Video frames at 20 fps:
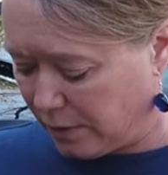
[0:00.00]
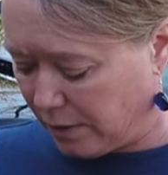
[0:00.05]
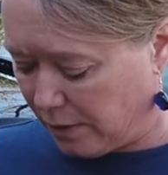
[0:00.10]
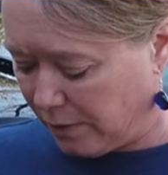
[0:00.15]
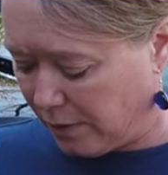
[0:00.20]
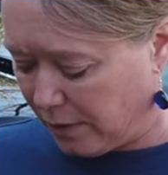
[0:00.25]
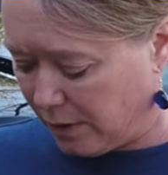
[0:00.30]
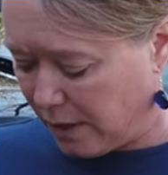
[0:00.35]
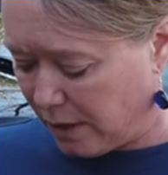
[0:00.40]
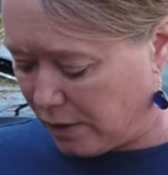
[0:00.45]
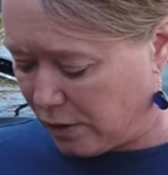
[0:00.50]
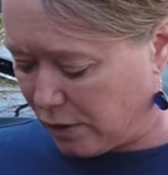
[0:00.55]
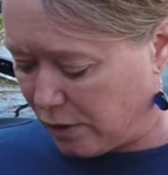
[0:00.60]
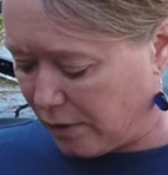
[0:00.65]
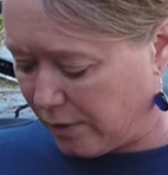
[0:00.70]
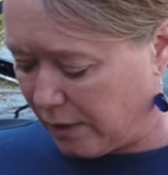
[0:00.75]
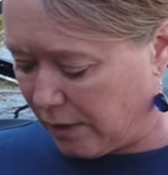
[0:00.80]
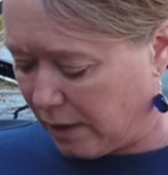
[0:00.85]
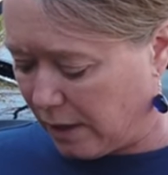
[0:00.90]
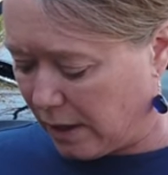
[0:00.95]
So if you're not
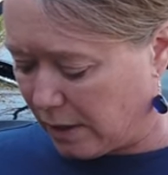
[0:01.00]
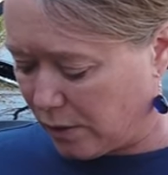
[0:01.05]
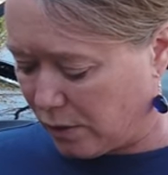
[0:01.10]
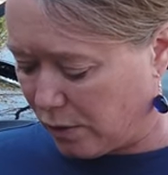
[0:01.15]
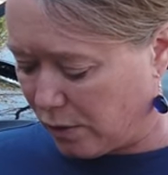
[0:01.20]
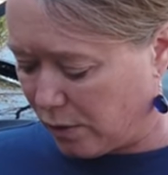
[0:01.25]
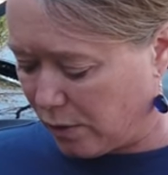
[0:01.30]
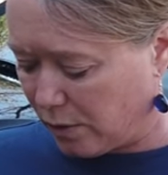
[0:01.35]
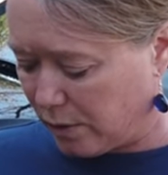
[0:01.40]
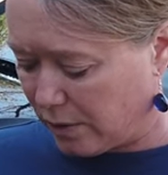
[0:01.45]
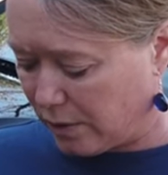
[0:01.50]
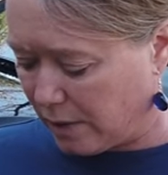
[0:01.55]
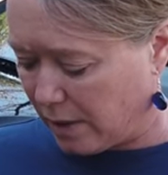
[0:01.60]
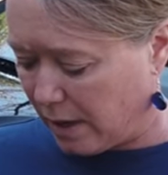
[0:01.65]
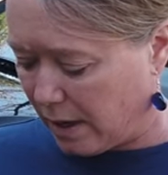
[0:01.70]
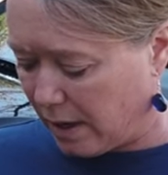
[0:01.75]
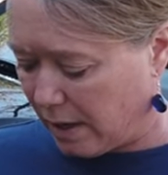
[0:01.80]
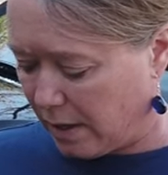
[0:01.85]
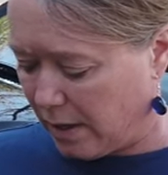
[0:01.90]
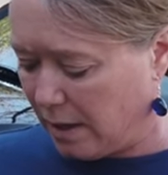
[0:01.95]
sure if you locked your doors or
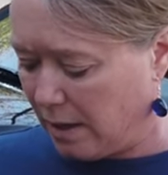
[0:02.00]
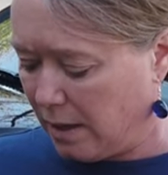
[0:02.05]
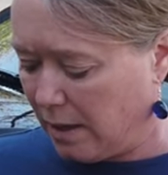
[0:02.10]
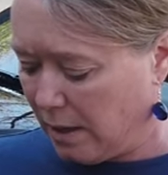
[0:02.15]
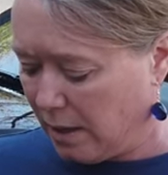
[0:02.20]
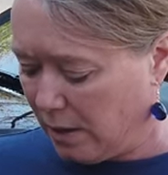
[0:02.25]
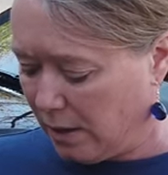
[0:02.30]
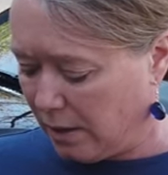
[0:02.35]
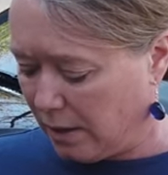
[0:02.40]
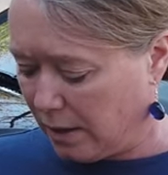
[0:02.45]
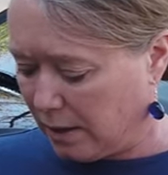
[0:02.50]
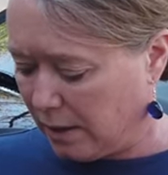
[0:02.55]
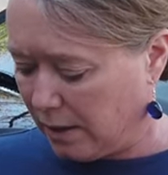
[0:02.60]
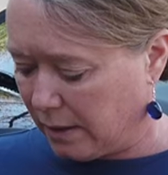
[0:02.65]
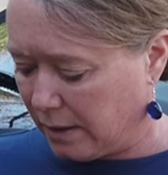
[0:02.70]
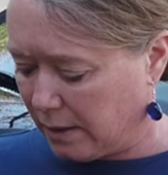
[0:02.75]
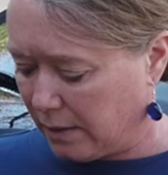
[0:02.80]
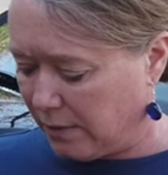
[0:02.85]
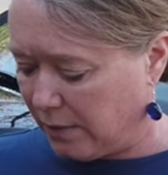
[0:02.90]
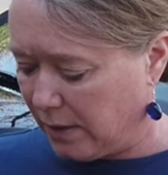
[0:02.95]
not, you can
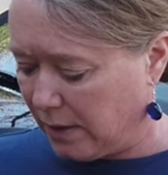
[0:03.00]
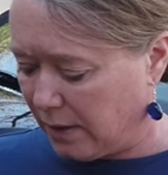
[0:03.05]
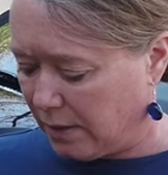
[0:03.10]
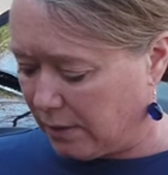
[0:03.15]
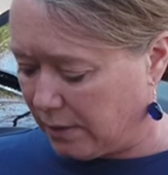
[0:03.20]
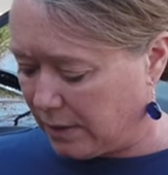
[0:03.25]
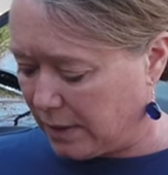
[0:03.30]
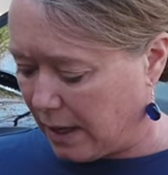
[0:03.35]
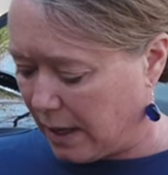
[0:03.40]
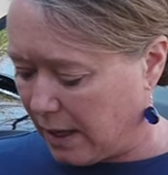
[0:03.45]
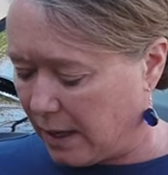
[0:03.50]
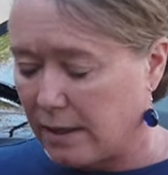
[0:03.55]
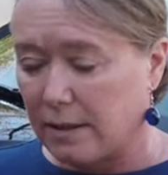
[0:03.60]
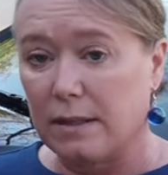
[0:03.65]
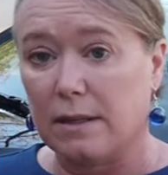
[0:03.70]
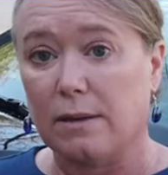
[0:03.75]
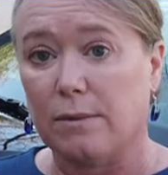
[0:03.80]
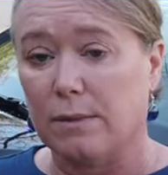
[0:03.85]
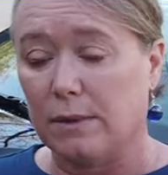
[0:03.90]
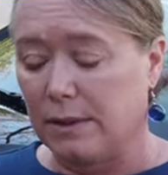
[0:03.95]
click this vehicle
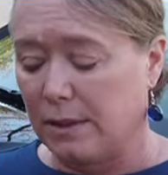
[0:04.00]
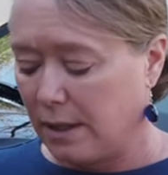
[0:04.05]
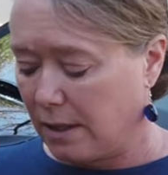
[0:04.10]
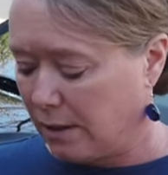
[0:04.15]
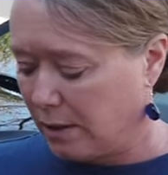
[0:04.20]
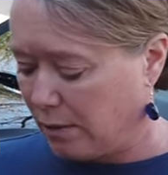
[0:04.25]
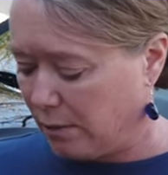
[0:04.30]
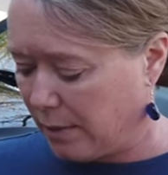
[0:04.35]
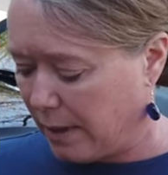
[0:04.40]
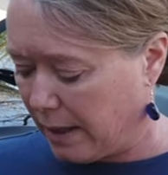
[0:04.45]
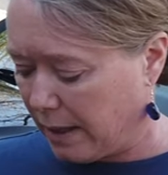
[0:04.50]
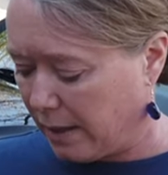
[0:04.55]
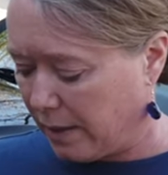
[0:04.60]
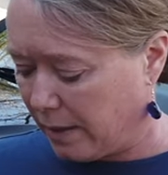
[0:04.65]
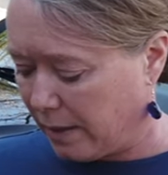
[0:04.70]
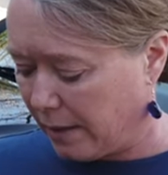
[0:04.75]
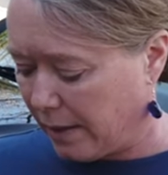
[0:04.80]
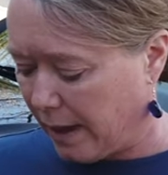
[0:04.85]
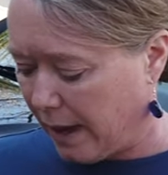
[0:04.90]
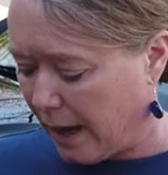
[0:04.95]
status and it will tell you right
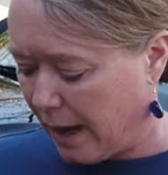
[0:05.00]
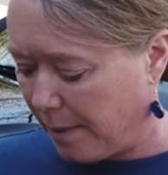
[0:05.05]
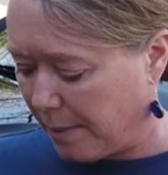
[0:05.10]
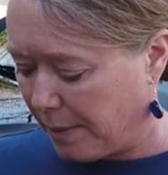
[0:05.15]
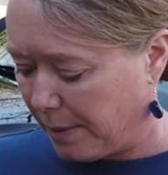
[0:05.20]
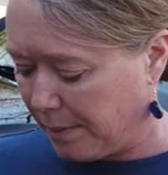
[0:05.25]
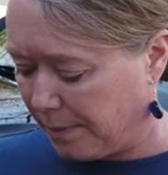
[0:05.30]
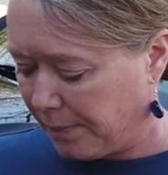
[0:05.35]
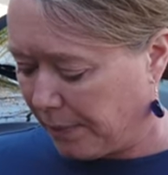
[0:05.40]
here on the app.